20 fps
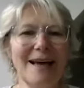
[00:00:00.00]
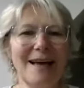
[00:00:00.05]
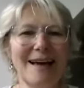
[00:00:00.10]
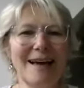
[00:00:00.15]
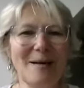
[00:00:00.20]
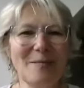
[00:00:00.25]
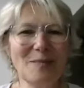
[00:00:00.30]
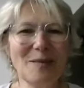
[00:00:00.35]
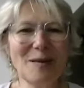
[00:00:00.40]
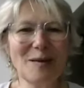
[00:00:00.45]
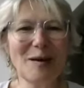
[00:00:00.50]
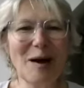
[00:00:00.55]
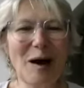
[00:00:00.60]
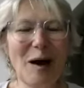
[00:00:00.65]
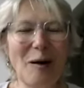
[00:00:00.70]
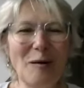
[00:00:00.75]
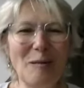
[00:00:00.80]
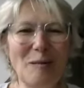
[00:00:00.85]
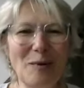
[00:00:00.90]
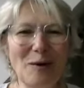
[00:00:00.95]
the
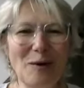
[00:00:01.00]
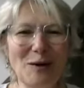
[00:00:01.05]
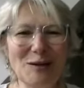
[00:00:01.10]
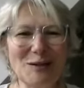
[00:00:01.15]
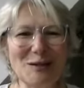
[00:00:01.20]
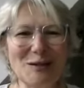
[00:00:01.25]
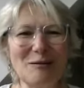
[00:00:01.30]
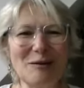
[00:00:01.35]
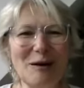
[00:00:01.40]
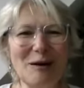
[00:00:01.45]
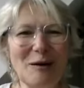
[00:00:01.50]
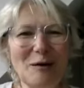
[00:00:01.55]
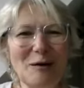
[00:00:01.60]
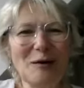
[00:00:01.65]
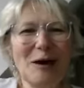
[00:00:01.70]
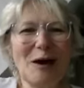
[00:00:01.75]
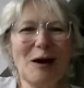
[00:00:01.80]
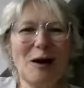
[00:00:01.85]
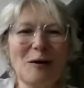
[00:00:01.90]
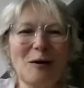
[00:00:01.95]
whole bursary
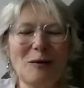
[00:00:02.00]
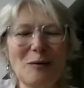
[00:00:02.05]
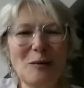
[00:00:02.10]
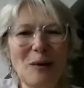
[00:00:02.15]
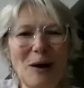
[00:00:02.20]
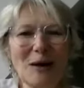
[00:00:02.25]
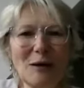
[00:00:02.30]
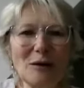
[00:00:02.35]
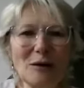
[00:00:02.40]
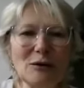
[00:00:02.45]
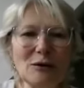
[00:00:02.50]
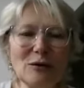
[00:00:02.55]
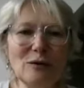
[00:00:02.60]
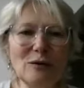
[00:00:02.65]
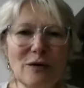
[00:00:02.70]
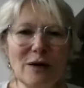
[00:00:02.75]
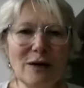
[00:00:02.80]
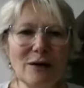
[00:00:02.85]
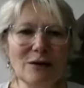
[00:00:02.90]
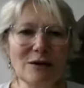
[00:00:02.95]
on 1 or 2
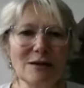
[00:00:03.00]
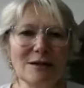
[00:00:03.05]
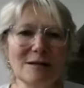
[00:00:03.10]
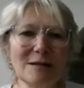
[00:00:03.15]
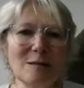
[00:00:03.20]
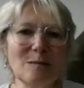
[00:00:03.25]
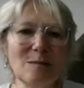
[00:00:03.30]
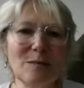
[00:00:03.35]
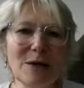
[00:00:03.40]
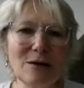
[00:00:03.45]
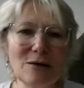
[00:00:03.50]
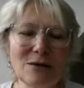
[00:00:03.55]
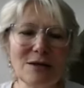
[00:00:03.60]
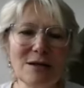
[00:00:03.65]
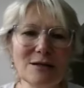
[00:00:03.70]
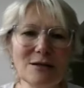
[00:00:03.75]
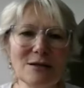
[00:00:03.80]
focused symposia.